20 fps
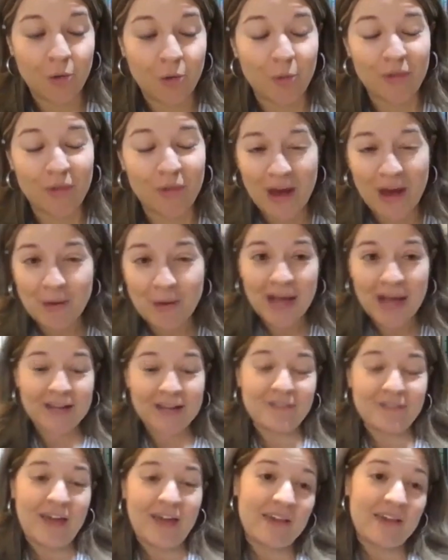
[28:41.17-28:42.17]
without
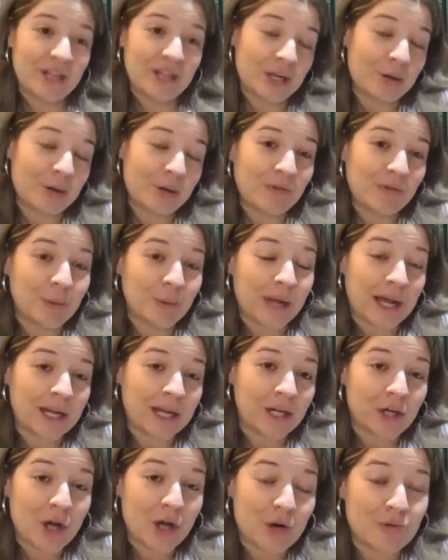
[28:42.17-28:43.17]
kind of having, everyone
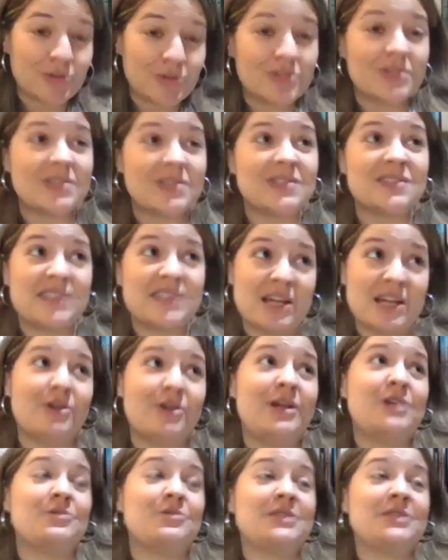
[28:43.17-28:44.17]
kind of knows the
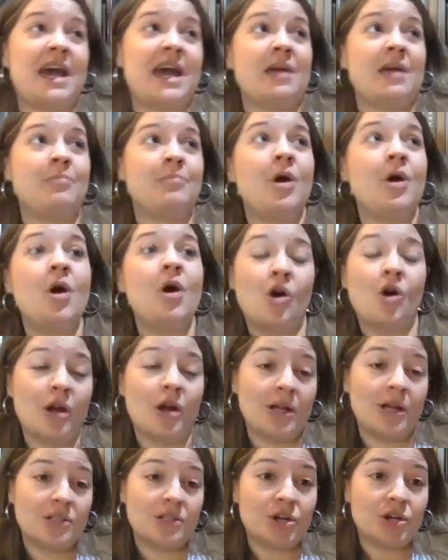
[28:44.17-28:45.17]
stereotype
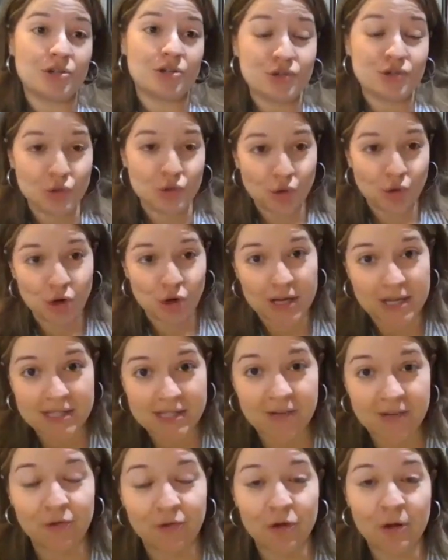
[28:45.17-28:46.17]
or has heard
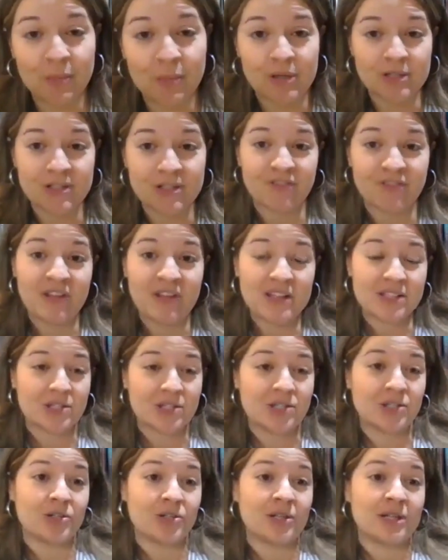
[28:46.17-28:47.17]
stories of criminal defense
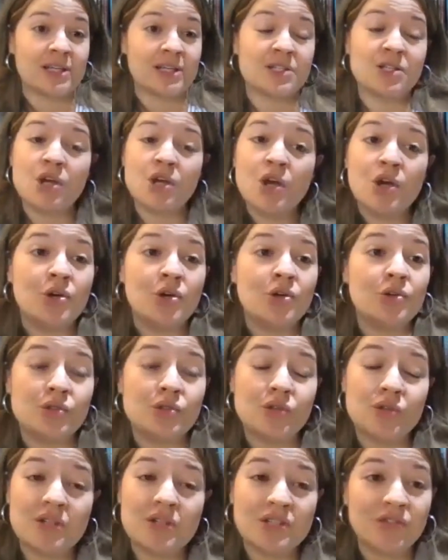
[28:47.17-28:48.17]
attorneys who
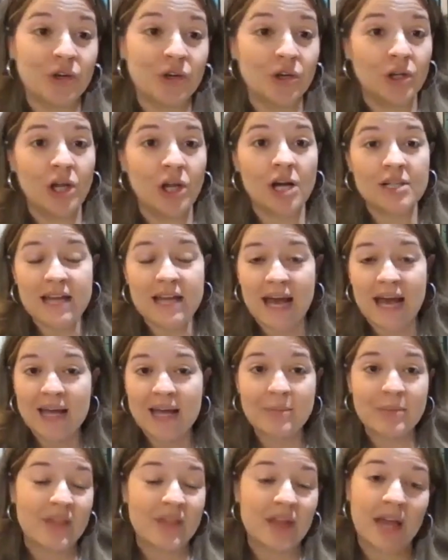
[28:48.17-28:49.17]
do this for a long
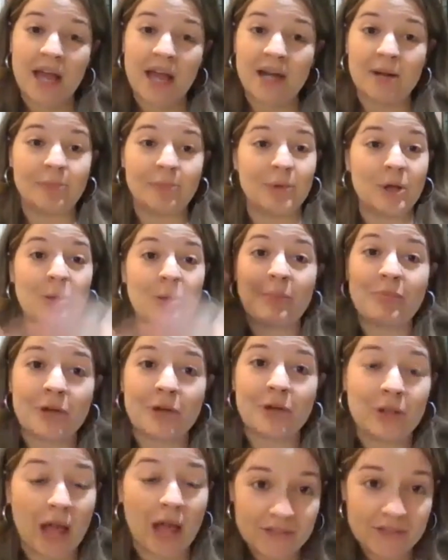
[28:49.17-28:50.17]
time and then kind of blow up
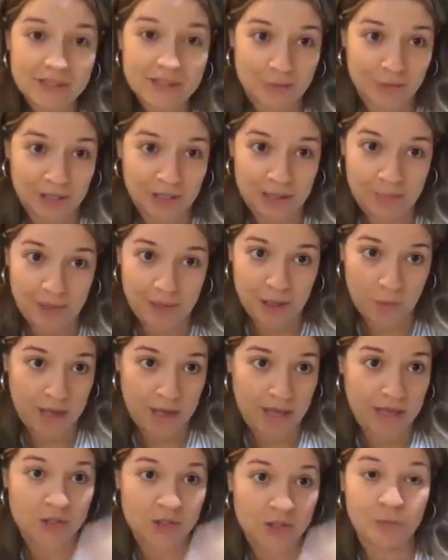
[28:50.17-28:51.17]
their lives in really big
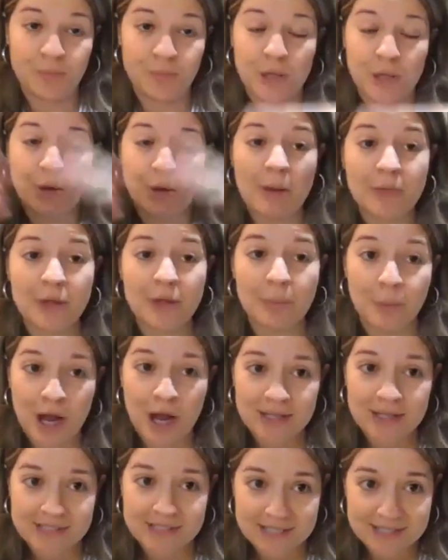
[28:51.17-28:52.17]
ways or blow up their
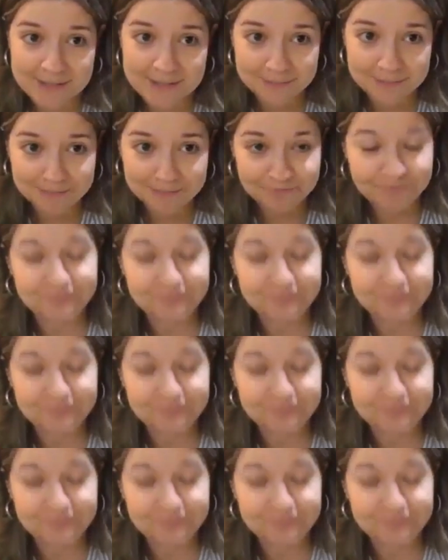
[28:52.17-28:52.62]
practice.